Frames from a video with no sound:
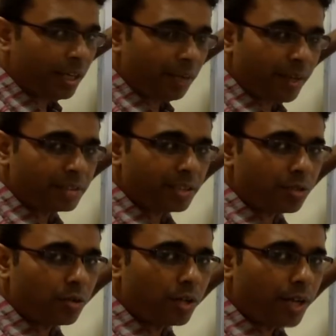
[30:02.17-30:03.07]
image that
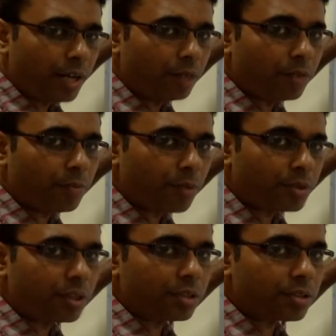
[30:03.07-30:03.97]
you create of the
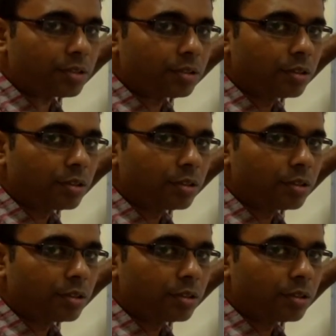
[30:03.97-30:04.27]
process